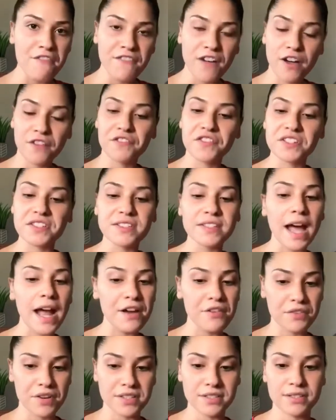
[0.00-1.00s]
found for
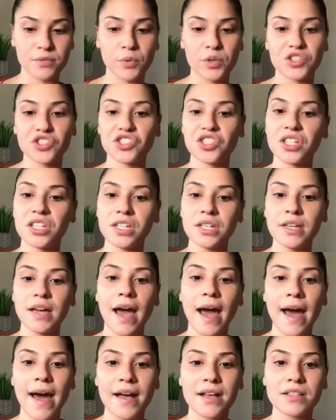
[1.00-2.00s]
Cyrus, which he
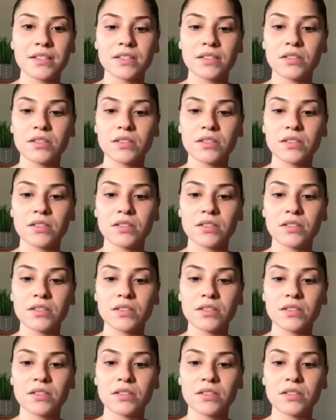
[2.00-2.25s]
has